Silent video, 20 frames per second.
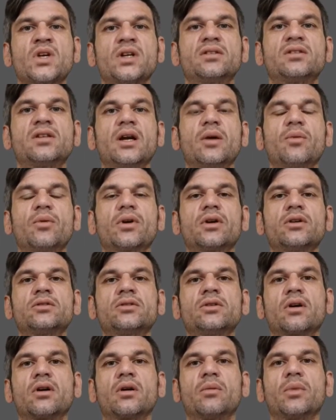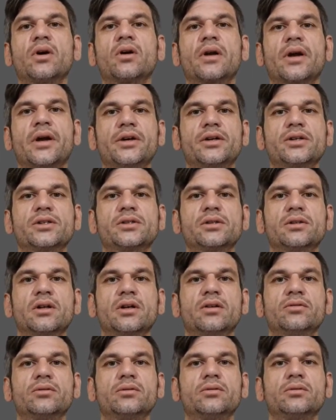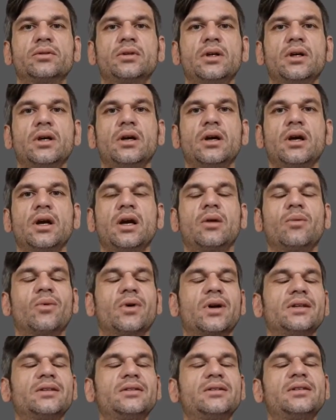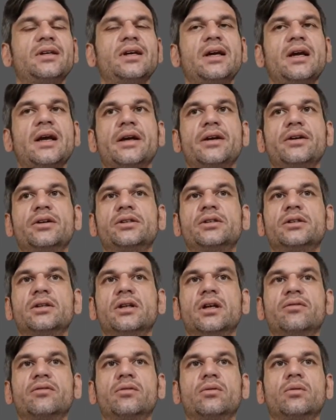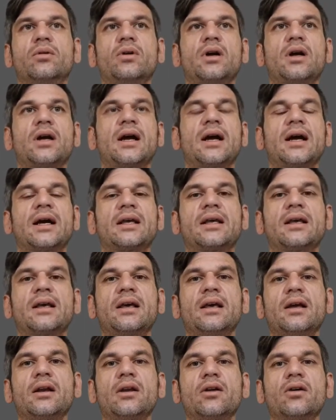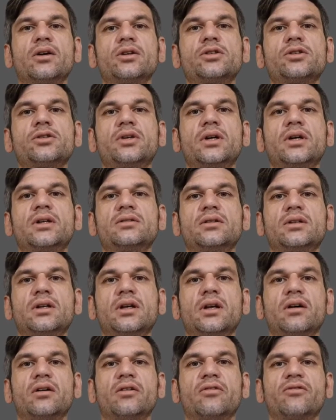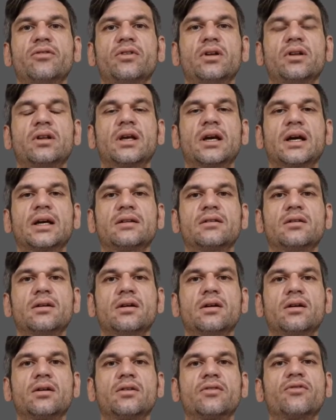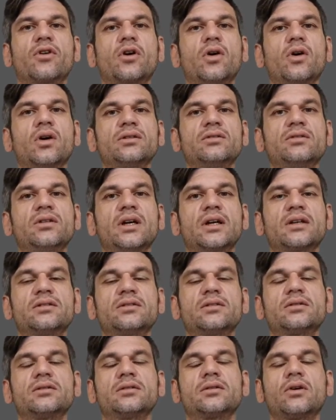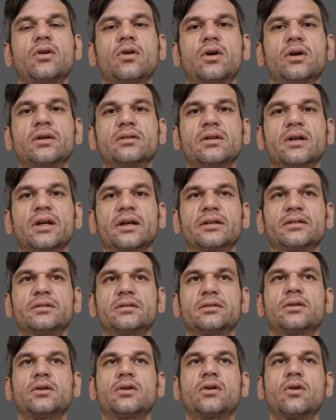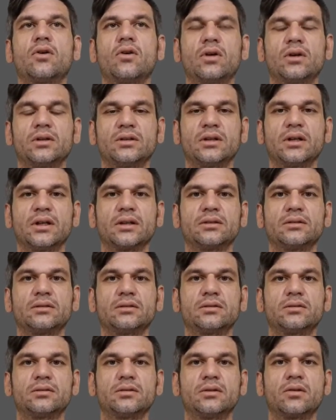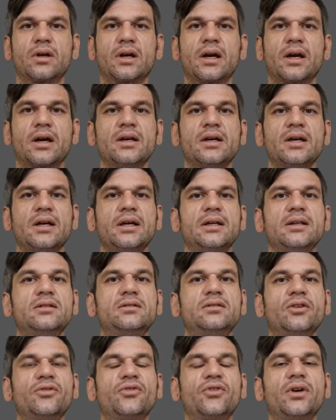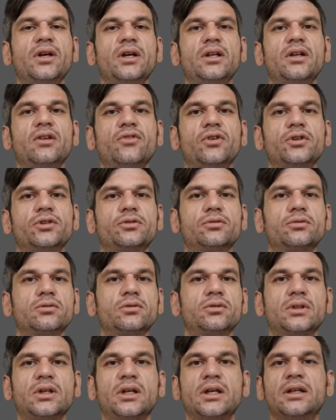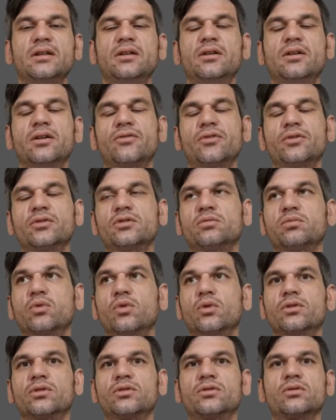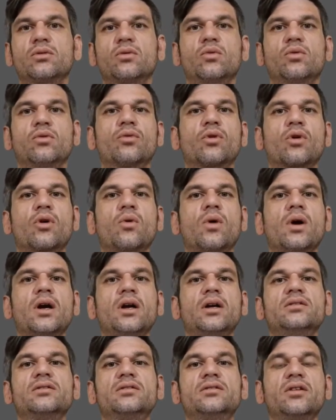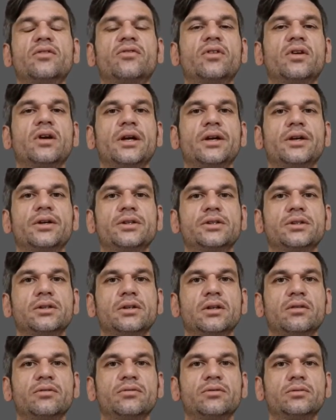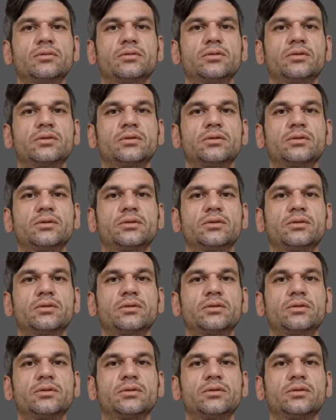Today we're going to talk about energy level. And when I say energy level, I cannot stress enough the idea of context, context, context, okay? Different individuals in different sports will require different energy levels.